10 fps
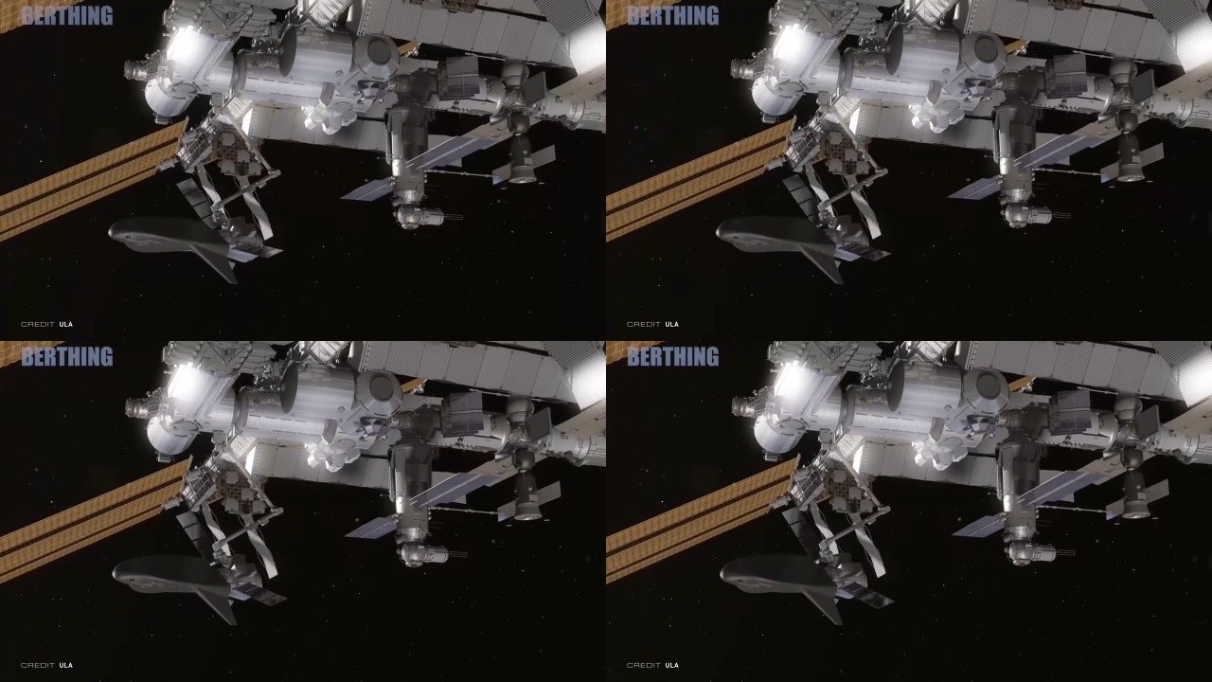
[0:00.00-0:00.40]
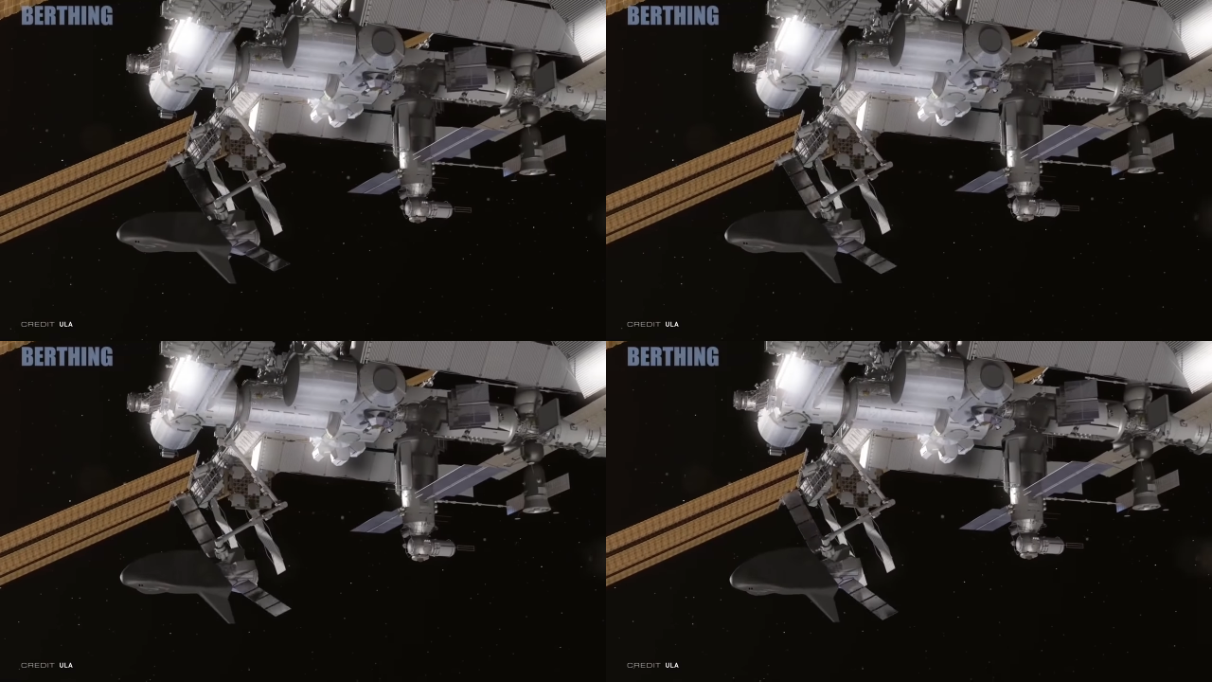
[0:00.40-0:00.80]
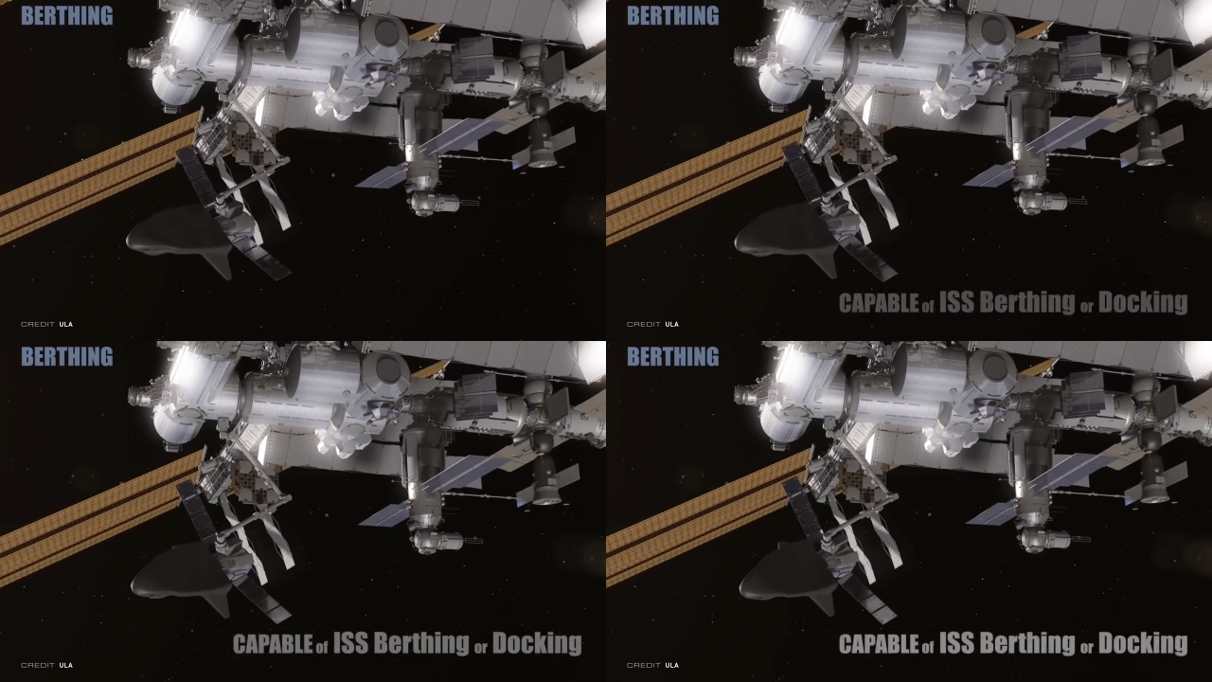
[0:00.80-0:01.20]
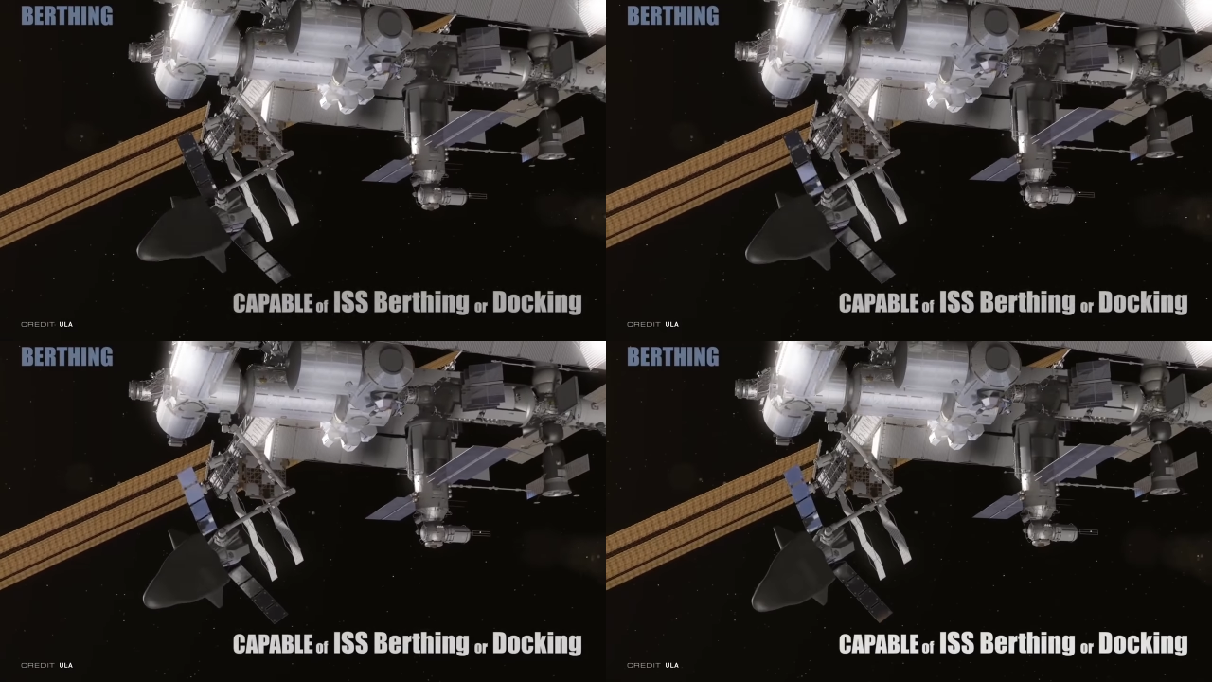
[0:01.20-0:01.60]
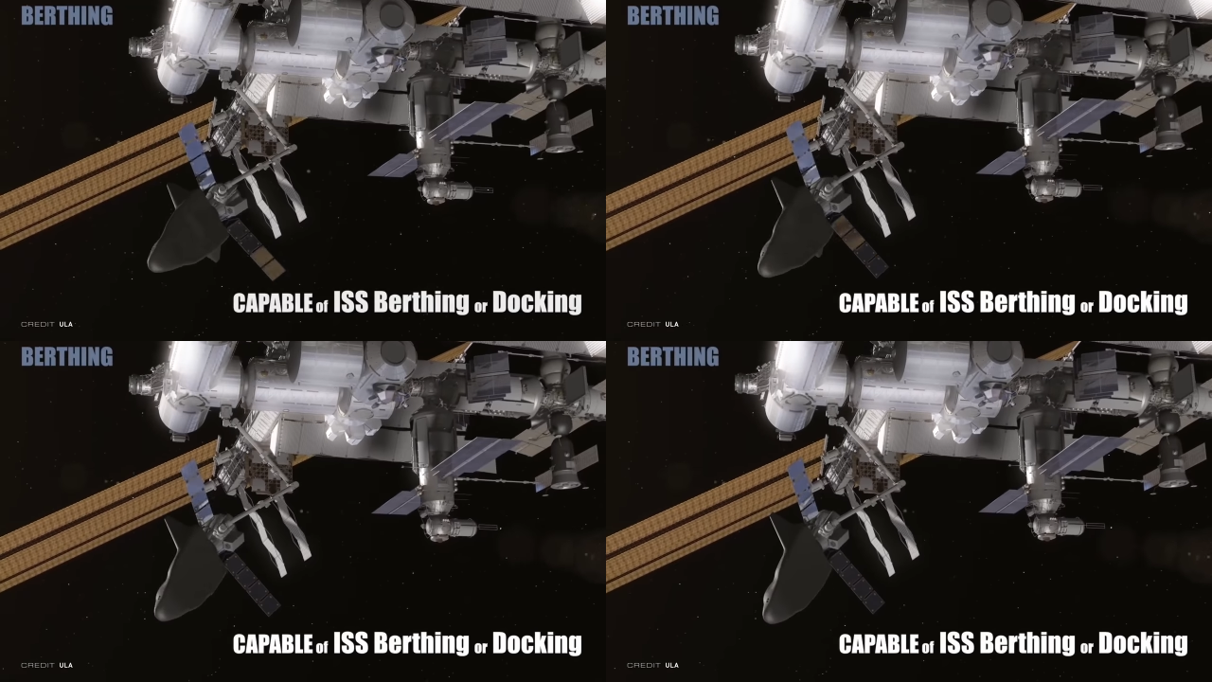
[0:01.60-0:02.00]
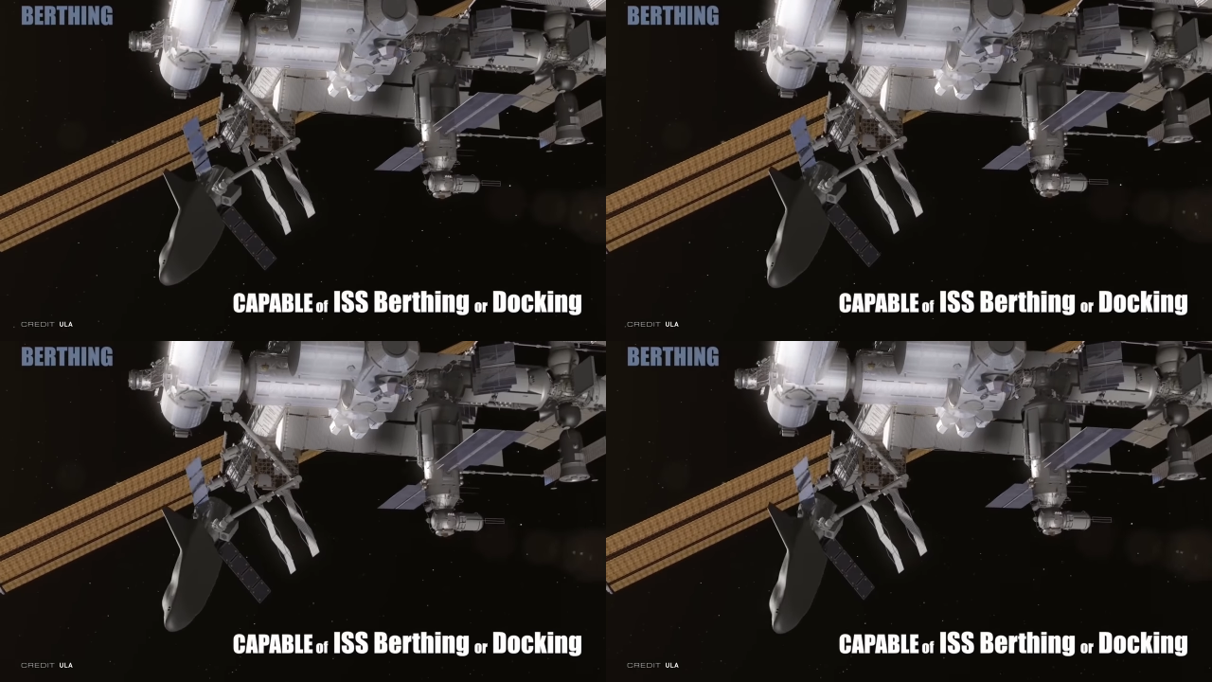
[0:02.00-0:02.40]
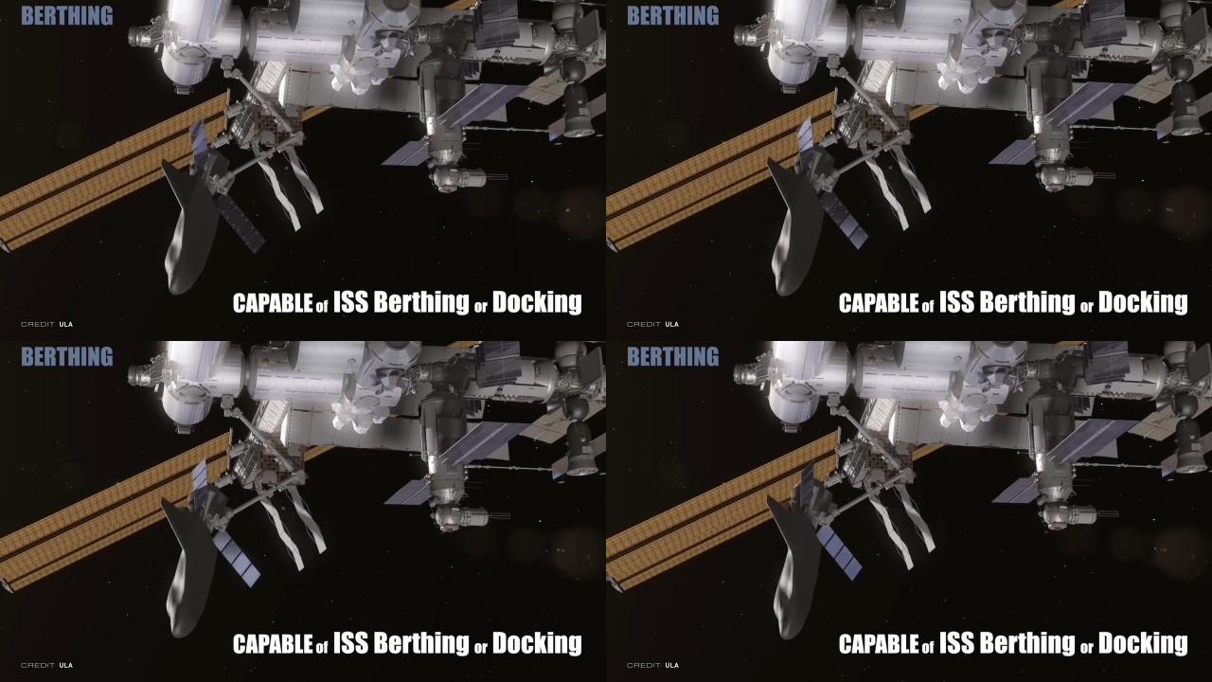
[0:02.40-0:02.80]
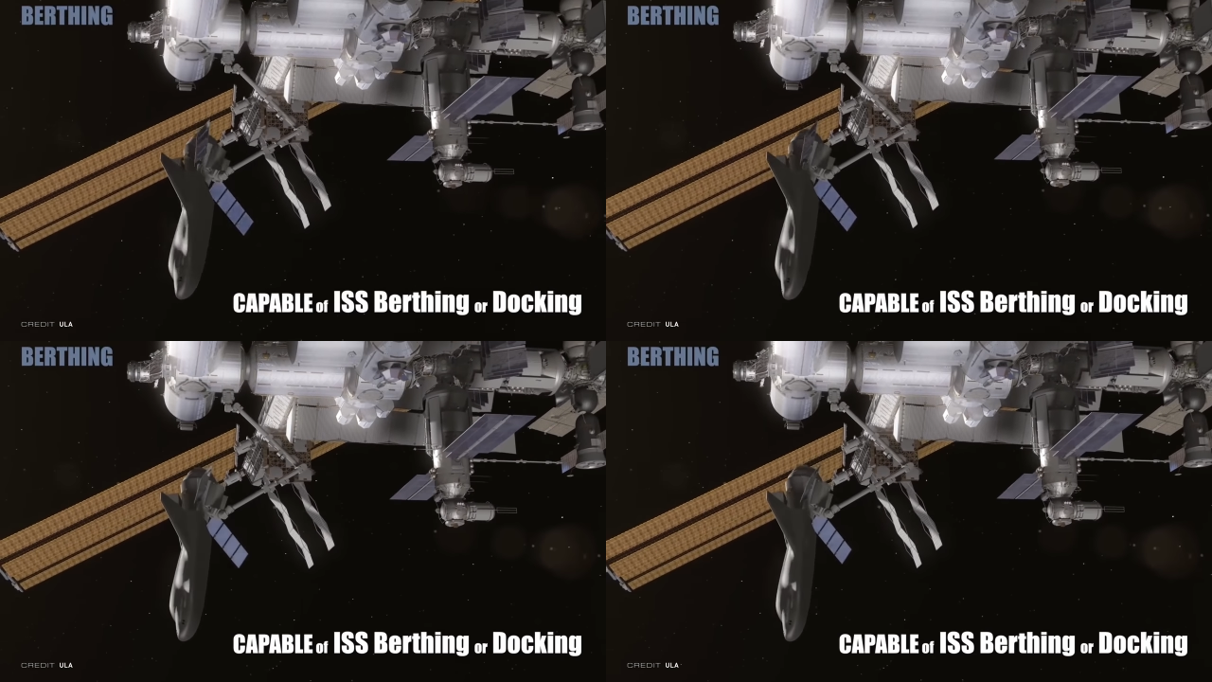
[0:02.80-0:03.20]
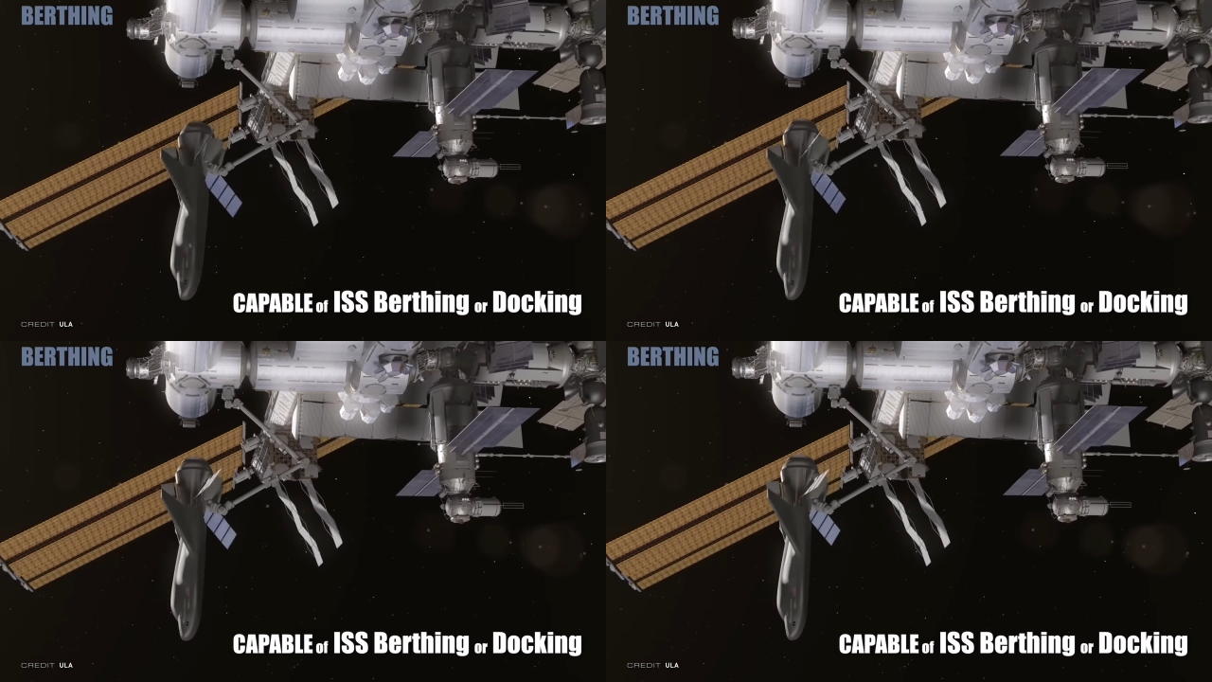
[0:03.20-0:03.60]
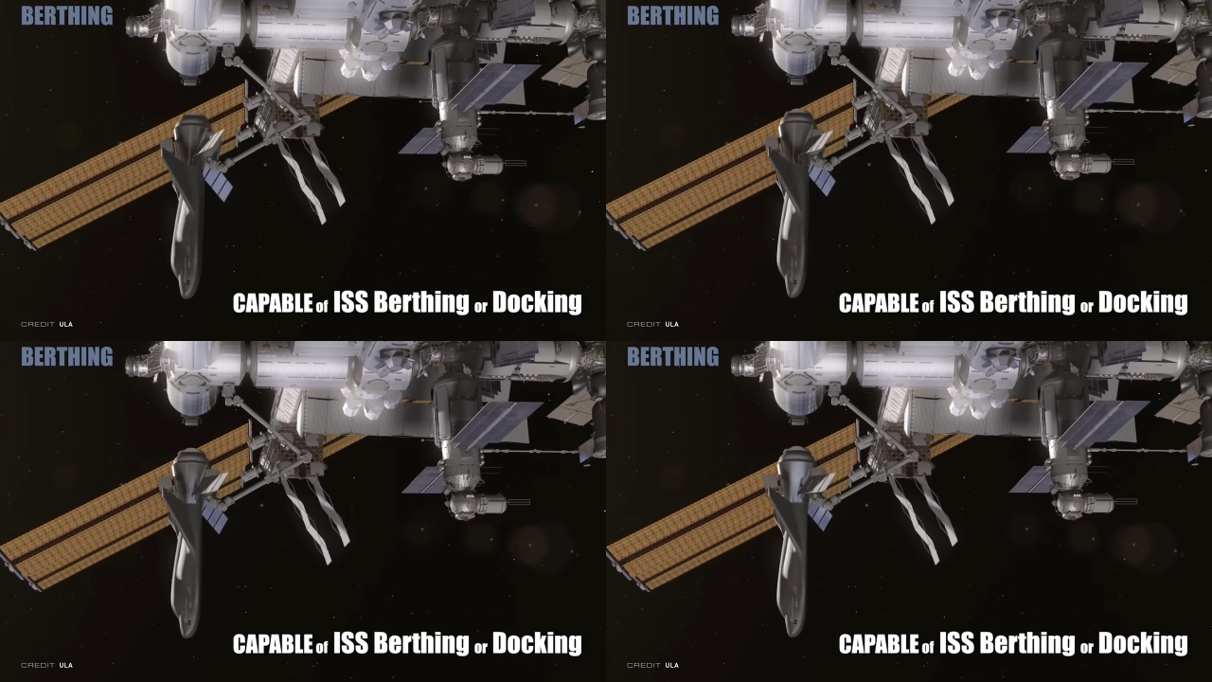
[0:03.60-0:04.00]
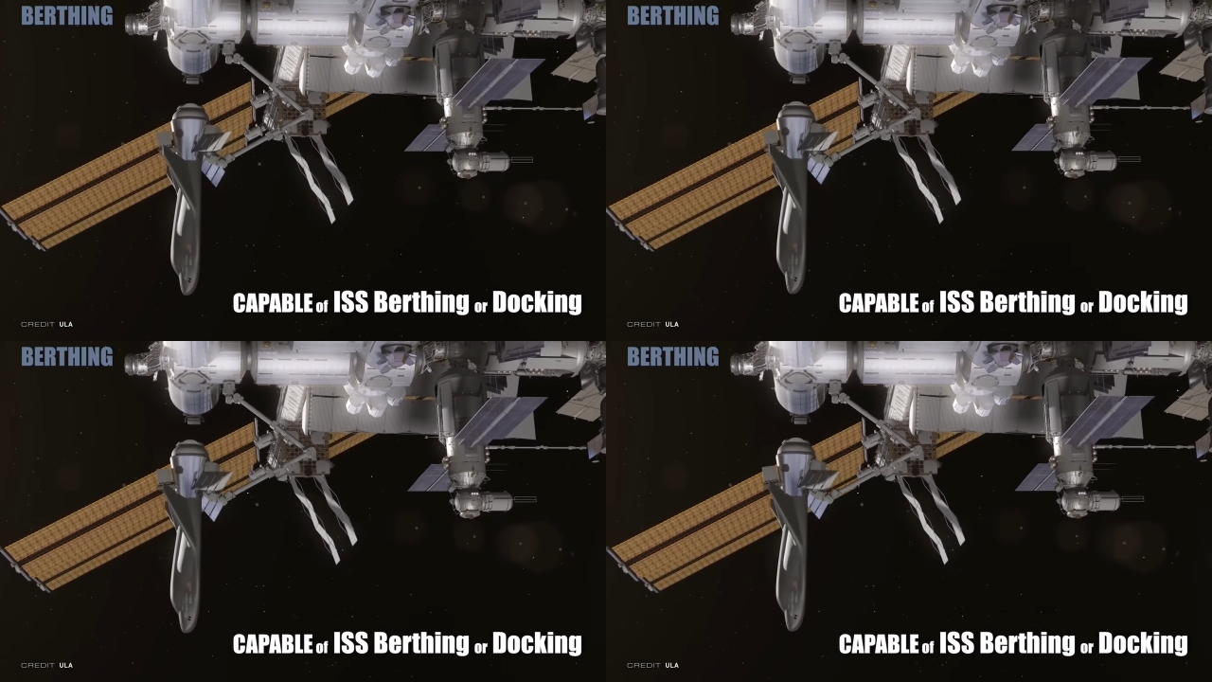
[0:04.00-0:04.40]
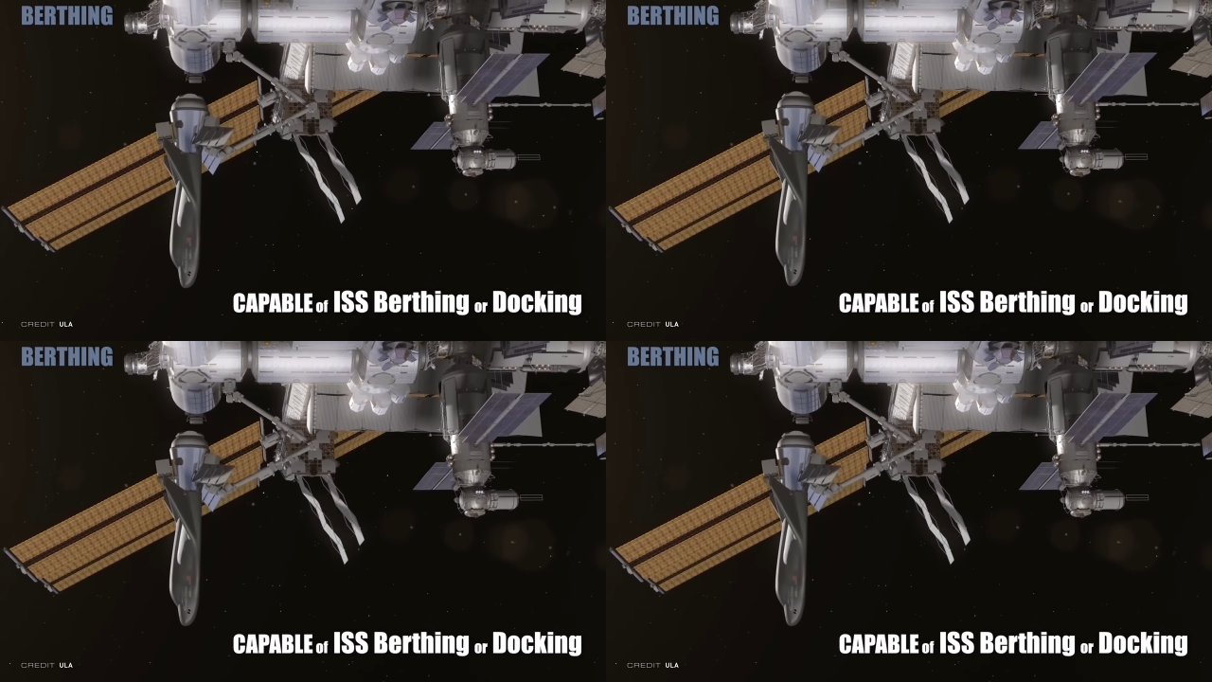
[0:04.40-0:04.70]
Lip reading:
No face is visible, so there are no lips to read.